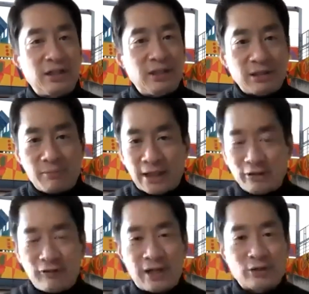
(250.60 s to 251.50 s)
the
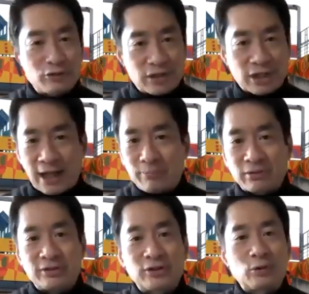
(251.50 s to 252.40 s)
manufacturers, the
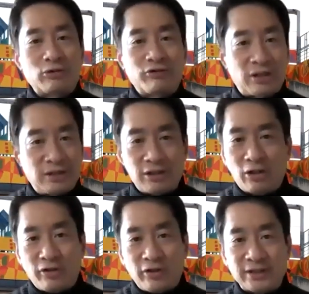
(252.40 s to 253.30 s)
capitalists who were funding
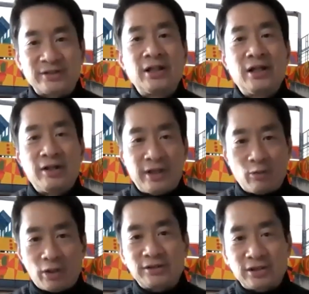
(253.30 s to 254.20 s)
all this, they
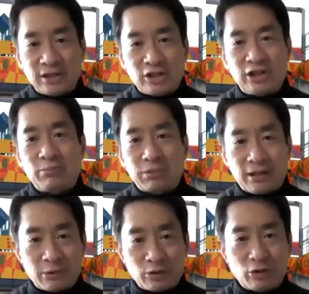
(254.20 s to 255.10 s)
wanted the cheap
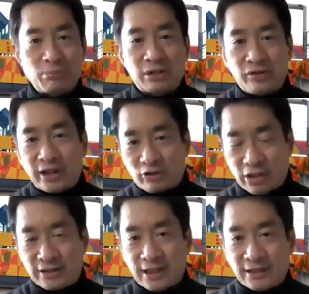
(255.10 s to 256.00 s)
labor to build that
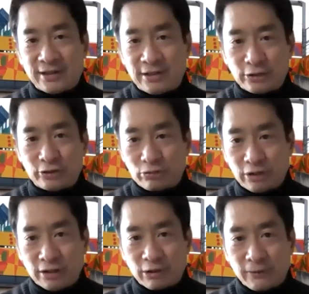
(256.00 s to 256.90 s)
transcontinental
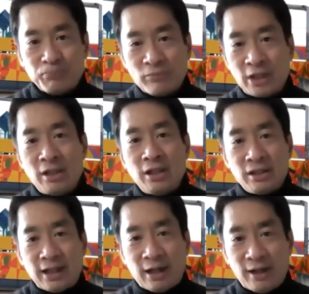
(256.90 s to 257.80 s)
railroad.
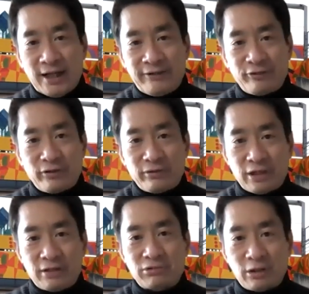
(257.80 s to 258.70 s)
Now, after the
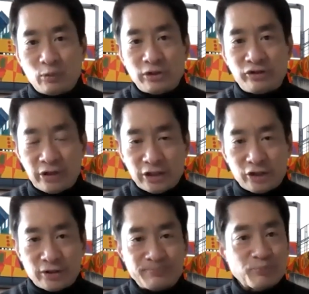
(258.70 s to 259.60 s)
railroad was
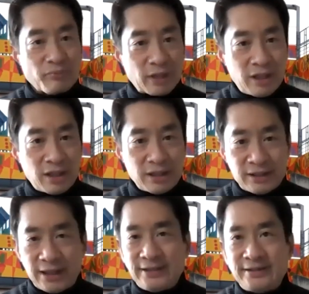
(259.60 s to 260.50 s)
finished in
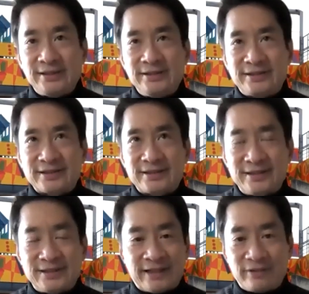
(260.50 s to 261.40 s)

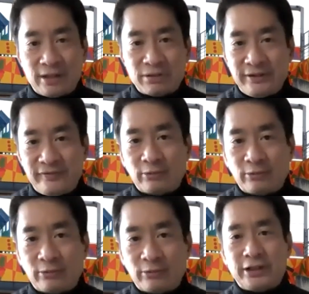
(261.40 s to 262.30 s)
1867, I believe that was the
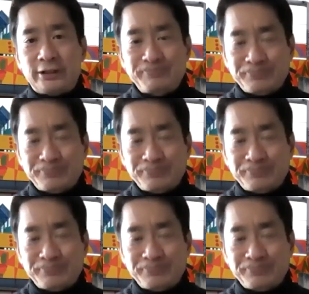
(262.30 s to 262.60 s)
year,